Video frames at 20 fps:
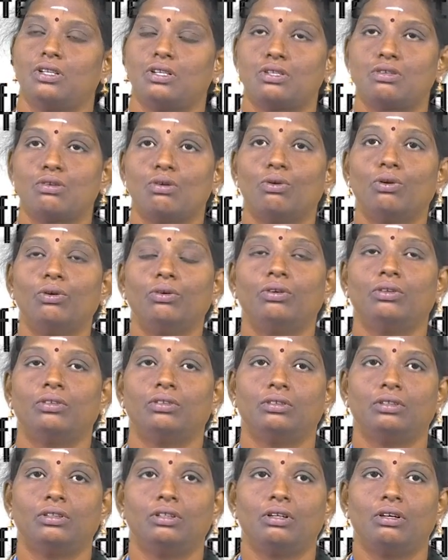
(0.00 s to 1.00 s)

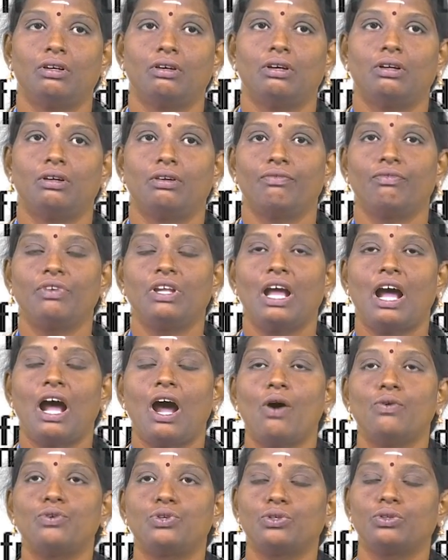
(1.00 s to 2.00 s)
So, we
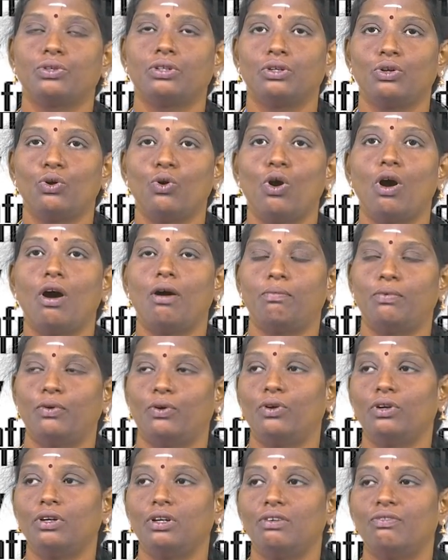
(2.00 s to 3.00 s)
have to know
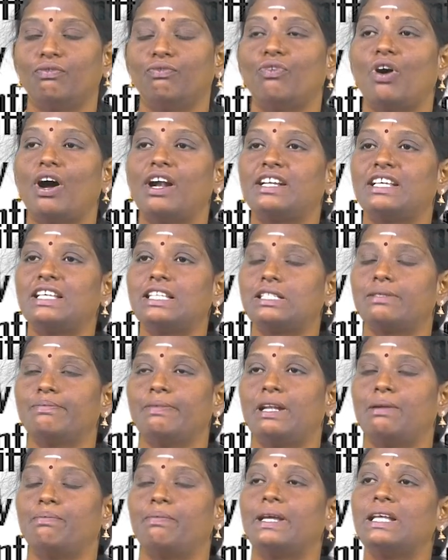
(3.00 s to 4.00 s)
about what is
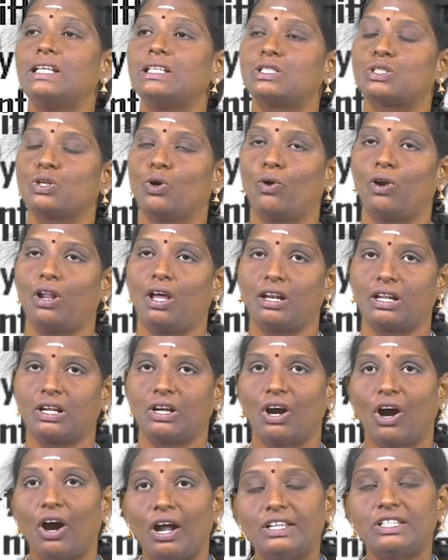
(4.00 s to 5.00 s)
meant by solar
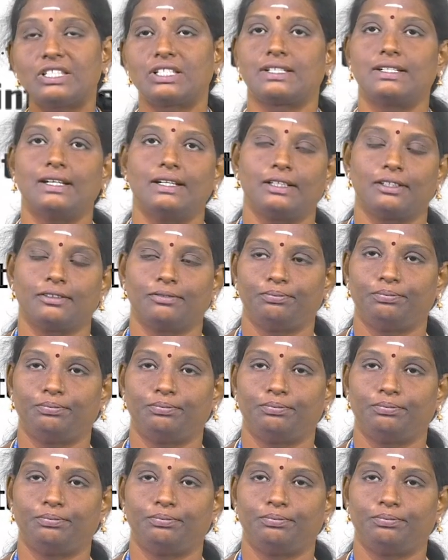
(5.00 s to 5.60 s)
constant.